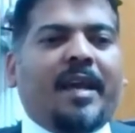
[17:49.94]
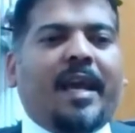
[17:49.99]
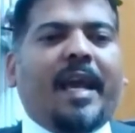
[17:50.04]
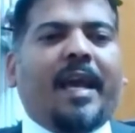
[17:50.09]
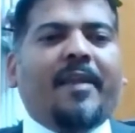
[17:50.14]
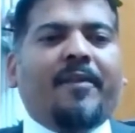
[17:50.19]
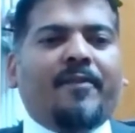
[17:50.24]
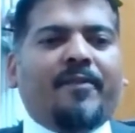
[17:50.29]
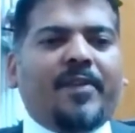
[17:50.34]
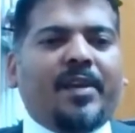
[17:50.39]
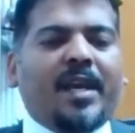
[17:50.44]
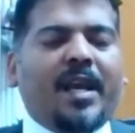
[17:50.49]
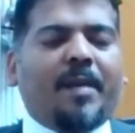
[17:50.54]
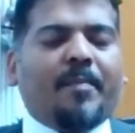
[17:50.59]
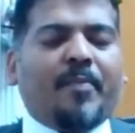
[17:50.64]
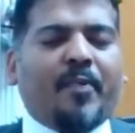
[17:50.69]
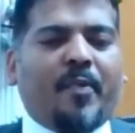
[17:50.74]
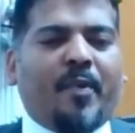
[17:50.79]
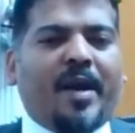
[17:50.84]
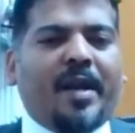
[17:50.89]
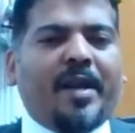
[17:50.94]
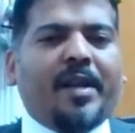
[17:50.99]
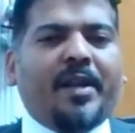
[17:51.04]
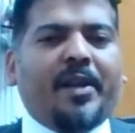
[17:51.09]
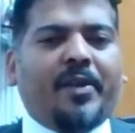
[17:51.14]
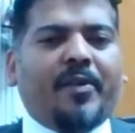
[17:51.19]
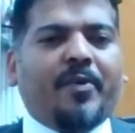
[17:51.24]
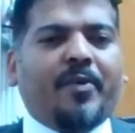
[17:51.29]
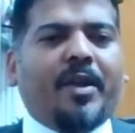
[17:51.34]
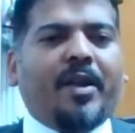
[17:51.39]
and we are
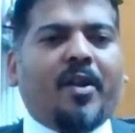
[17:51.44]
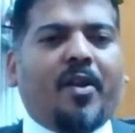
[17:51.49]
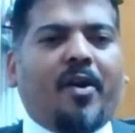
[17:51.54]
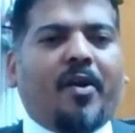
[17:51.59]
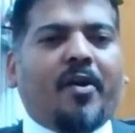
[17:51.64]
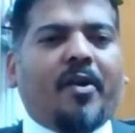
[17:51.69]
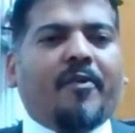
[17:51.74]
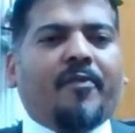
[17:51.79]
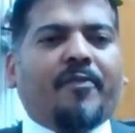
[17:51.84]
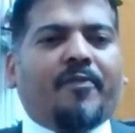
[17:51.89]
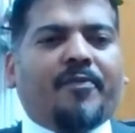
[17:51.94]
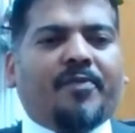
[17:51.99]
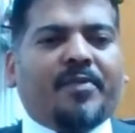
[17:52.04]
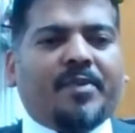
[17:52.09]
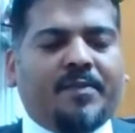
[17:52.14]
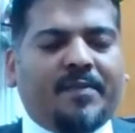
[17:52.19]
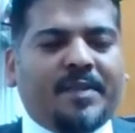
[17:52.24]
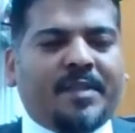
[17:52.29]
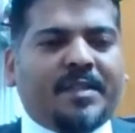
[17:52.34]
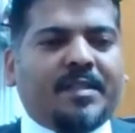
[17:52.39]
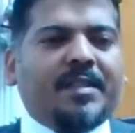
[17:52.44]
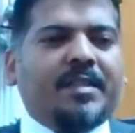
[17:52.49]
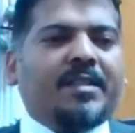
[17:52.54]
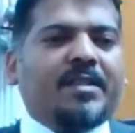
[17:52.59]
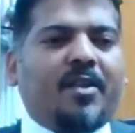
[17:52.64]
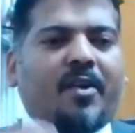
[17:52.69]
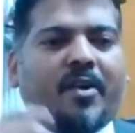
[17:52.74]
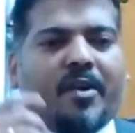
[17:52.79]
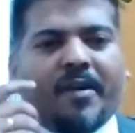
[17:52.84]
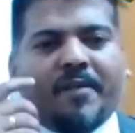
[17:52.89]
providing today a lot of services,
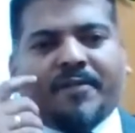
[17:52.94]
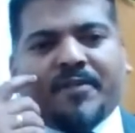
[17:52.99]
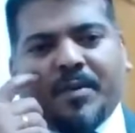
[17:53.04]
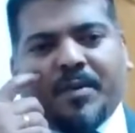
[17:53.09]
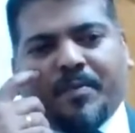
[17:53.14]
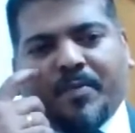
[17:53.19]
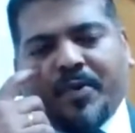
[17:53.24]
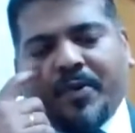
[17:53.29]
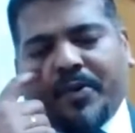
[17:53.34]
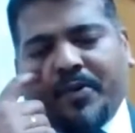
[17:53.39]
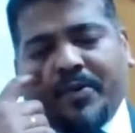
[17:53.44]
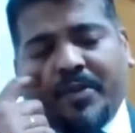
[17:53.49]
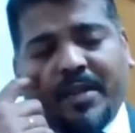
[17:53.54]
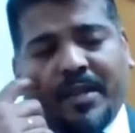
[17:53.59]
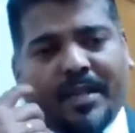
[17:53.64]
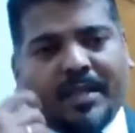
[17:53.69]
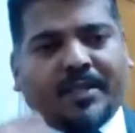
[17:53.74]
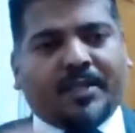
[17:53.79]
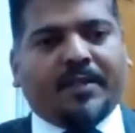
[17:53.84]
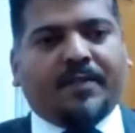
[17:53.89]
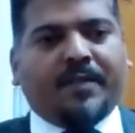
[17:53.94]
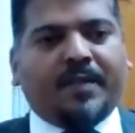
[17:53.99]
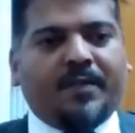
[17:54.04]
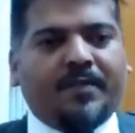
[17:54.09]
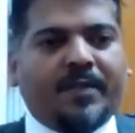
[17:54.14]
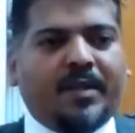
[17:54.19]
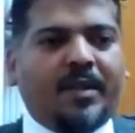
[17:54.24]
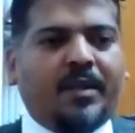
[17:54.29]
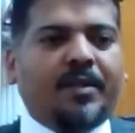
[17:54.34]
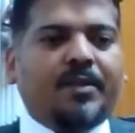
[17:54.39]
lot of support to the rest of the
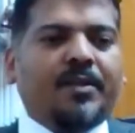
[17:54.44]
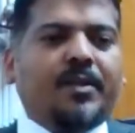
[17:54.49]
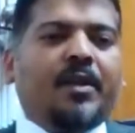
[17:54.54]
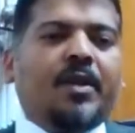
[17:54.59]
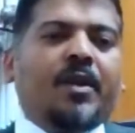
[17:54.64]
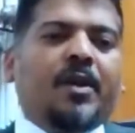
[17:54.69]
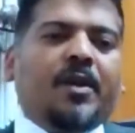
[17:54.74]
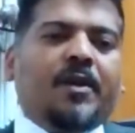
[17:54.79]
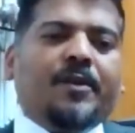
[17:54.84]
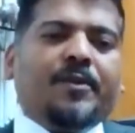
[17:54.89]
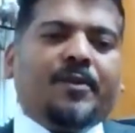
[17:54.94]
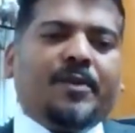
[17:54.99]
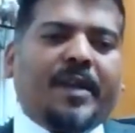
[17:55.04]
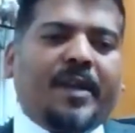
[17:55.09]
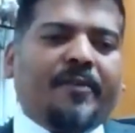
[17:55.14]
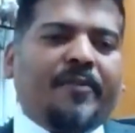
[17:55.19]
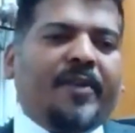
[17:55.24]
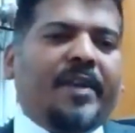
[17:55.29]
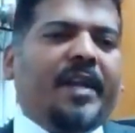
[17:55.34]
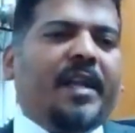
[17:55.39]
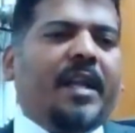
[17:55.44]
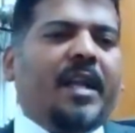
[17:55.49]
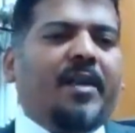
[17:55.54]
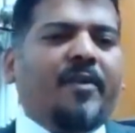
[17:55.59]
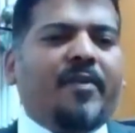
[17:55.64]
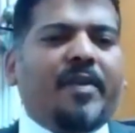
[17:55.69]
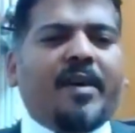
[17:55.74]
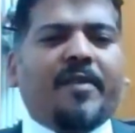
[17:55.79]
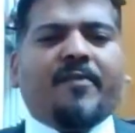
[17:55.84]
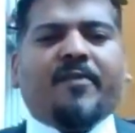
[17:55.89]
world. So definitely
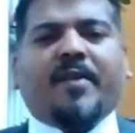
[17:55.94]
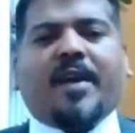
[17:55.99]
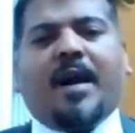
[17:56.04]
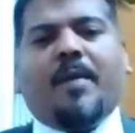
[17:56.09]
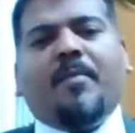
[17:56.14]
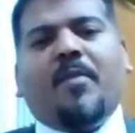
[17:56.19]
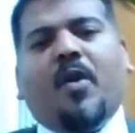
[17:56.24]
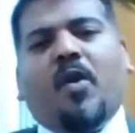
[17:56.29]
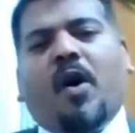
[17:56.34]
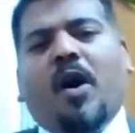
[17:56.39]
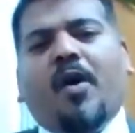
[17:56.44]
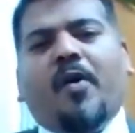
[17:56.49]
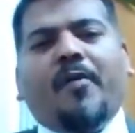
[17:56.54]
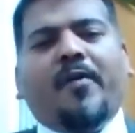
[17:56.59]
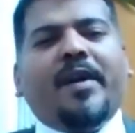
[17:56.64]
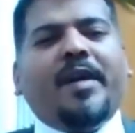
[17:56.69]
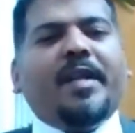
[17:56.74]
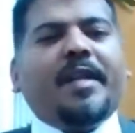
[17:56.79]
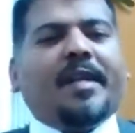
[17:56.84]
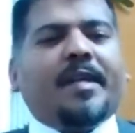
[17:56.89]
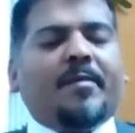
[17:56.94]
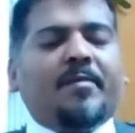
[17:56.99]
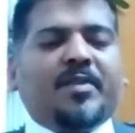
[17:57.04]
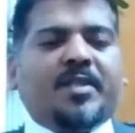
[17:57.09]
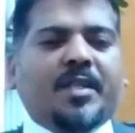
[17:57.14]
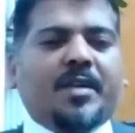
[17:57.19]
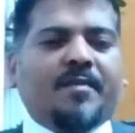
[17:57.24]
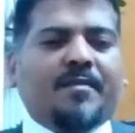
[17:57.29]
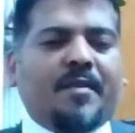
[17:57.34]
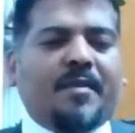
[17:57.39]
we have come long way in
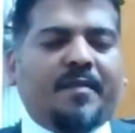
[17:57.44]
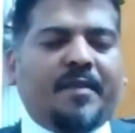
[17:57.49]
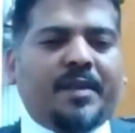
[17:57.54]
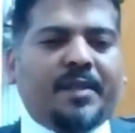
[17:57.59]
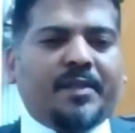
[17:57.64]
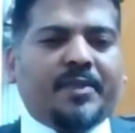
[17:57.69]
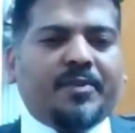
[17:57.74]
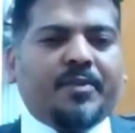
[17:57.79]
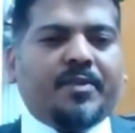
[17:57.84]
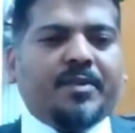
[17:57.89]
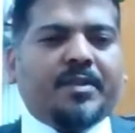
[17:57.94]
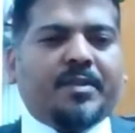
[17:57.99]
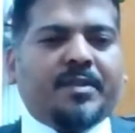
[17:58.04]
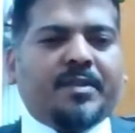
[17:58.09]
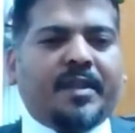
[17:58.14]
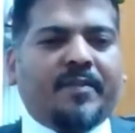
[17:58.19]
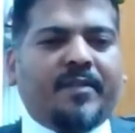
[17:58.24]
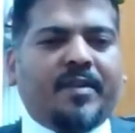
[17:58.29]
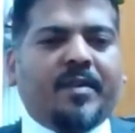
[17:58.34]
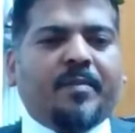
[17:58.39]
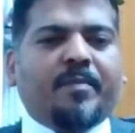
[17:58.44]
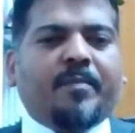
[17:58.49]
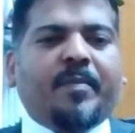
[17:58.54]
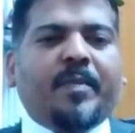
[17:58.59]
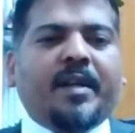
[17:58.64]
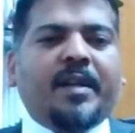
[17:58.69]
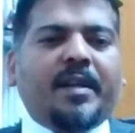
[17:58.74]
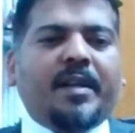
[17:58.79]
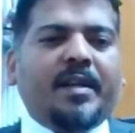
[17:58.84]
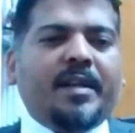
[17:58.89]
terms of our resource
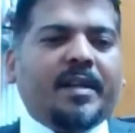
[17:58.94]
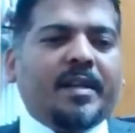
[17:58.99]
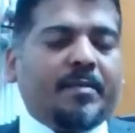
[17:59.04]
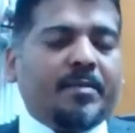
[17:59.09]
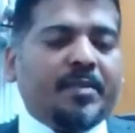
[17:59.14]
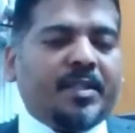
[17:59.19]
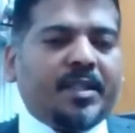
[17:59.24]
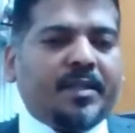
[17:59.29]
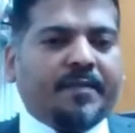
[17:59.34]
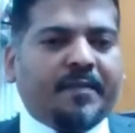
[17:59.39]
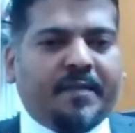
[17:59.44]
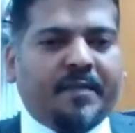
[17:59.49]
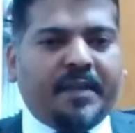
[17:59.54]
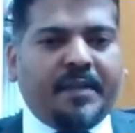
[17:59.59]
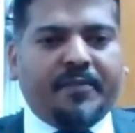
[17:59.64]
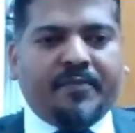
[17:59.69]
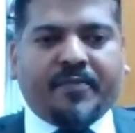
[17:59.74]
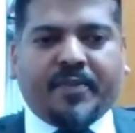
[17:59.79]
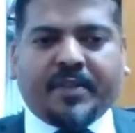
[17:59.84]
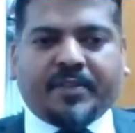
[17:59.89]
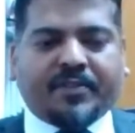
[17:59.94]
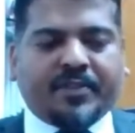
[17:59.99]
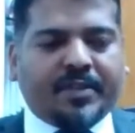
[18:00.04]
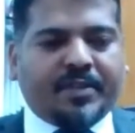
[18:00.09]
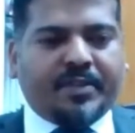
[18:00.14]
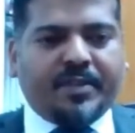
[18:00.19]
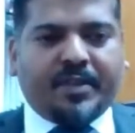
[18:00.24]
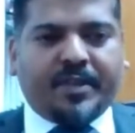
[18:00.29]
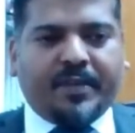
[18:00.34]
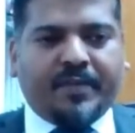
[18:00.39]
development, in terms of our
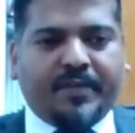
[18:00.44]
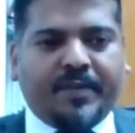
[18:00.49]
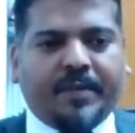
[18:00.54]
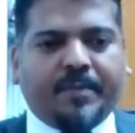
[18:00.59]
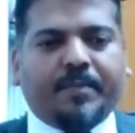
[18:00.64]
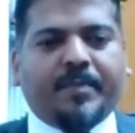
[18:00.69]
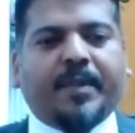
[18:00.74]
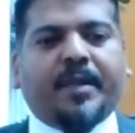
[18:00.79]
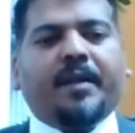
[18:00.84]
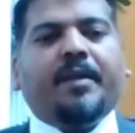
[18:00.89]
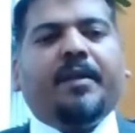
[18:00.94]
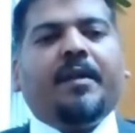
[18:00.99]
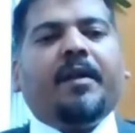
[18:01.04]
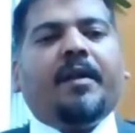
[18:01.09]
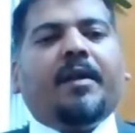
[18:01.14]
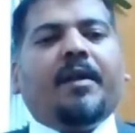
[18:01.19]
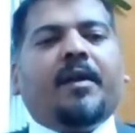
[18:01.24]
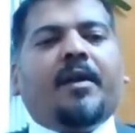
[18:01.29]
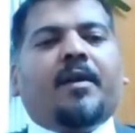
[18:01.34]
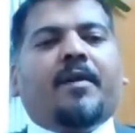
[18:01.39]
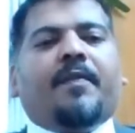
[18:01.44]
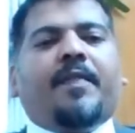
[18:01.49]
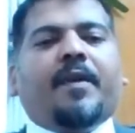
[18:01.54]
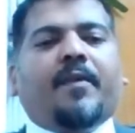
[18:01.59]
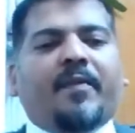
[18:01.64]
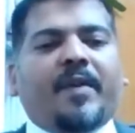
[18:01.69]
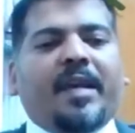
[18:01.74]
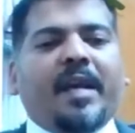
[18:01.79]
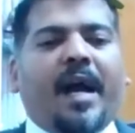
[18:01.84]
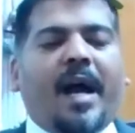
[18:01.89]
infrastructure development. The
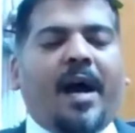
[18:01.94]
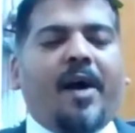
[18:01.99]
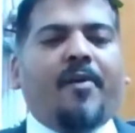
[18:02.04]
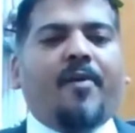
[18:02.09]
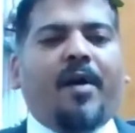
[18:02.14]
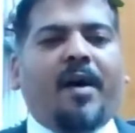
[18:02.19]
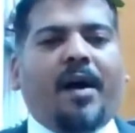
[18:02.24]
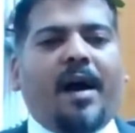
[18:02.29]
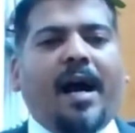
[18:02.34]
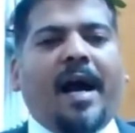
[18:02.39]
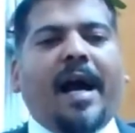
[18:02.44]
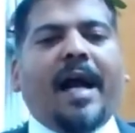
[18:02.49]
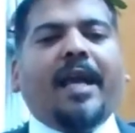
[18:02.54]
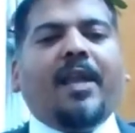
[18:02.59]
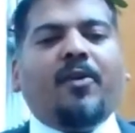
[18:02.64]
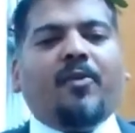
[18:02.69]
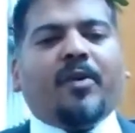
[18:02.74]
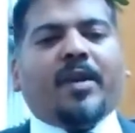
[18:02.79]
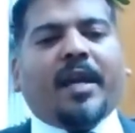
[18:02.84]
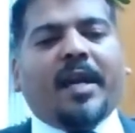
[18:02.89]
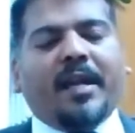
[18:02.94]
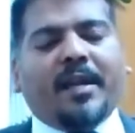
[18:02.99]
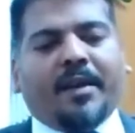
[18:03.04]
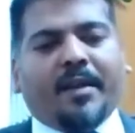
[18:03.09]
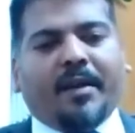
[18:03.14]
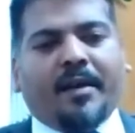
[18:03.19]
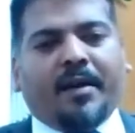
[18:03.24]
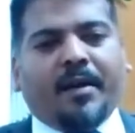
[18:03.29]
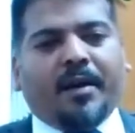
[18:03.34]
way how I look at